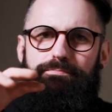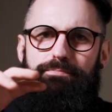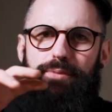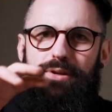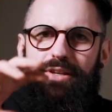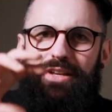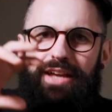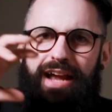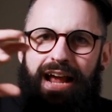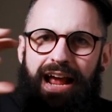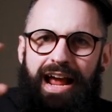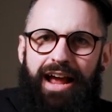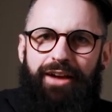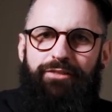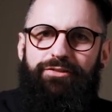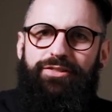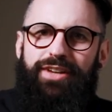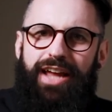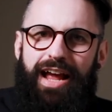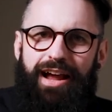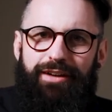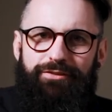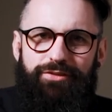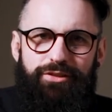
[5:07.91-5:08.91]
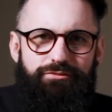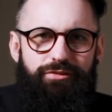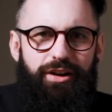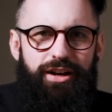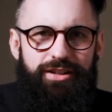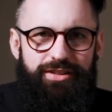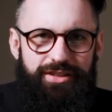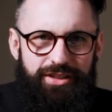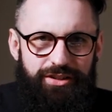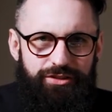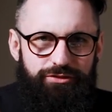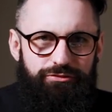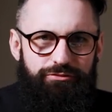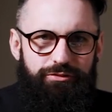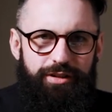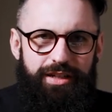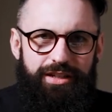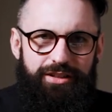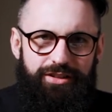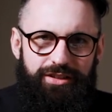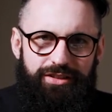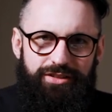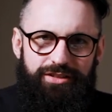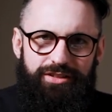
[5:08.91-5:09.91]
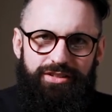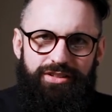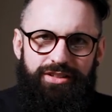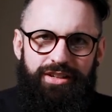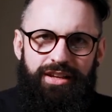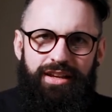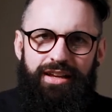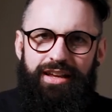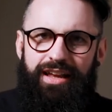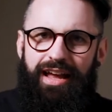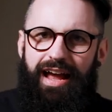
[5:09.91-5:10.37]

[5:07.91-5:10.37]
But you have to have the right ingredients.